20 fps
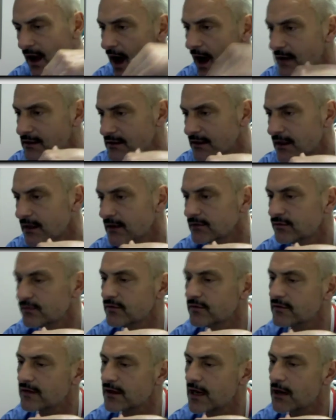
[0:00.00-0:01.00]
to the
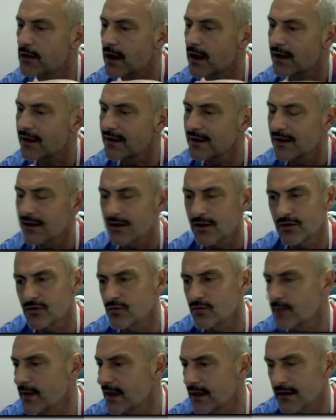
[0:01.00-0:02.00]
sclera, you
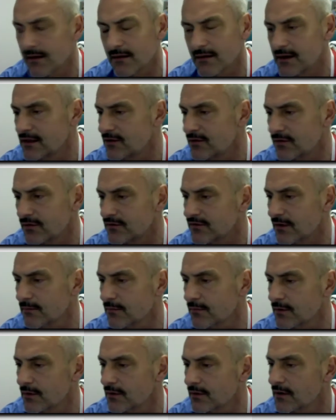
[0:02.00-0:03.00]
may induce some
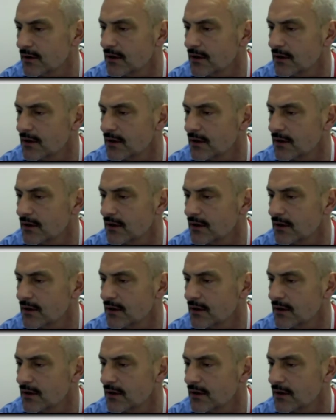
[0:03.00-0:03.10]
uh,